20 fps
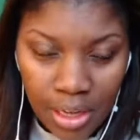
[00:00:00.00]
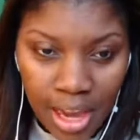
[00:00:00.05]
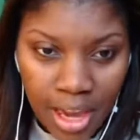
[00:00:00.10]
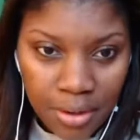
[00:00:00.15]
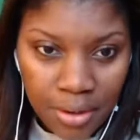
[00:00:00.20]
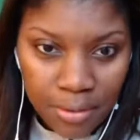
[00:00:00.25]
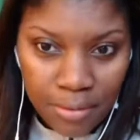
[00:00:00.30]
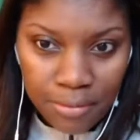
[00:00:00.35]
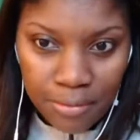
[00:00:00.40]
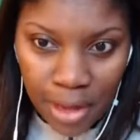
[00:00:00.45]

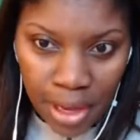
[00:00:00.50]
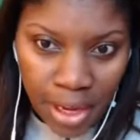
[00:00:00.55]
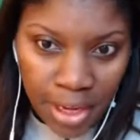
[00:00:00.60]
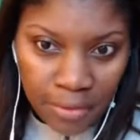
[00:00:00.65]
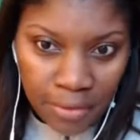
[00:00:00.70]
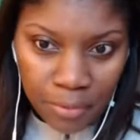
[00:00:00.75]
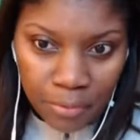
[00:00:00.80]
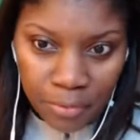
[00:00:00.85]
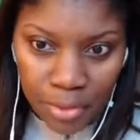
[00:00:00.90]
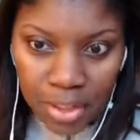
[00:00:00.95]
Out of
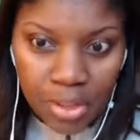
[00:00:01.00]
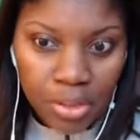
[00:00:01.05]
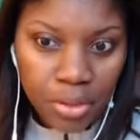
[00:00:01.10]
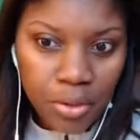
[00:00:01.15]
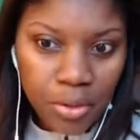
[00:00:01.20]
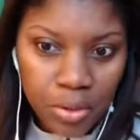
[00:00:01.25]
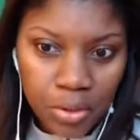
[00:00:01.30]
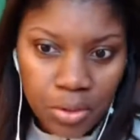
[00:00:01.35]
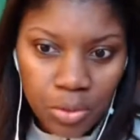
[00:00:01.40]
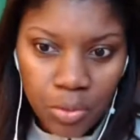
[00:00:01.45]
5
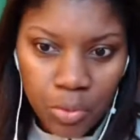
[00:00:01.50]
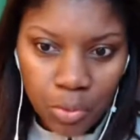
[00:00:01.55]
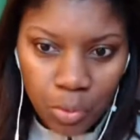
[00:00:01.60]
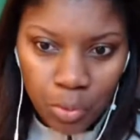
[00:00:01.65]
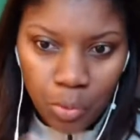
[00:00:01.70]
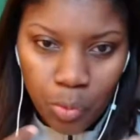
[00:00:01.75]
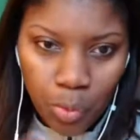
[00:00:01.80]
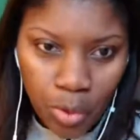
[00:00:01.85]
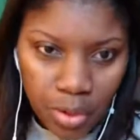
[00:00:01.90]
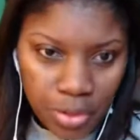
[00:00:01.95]
videos,
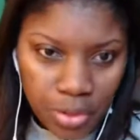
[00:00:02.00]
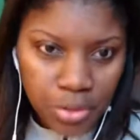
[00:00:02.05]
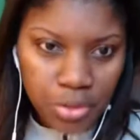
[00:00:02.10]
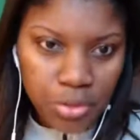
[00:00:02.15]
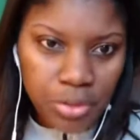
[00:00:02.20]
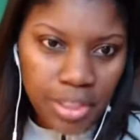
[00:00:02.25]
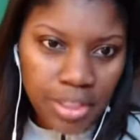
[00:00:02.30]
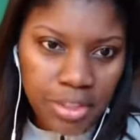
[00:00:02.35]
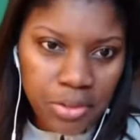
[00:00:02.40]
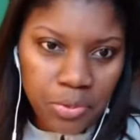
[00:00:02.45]
what did
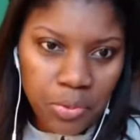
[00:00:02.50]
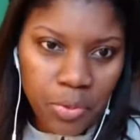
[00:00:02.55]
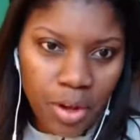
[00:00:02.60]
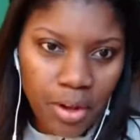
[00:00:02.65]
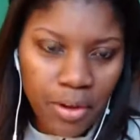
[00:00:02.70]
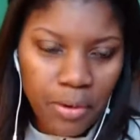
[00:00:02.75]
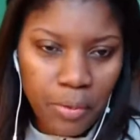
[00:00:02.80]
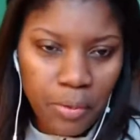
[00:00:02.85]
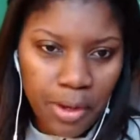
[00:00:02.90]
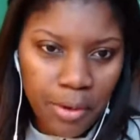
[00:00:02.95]
you guys
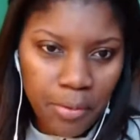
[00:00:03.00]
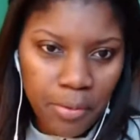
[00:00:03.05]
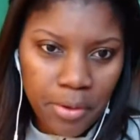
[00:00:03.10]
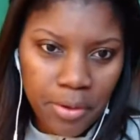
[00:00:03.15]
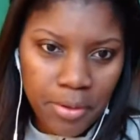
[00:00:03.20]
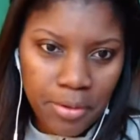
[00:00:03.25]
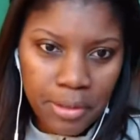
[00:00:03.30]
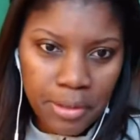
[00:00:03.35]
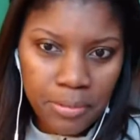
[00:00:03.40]
walk away with?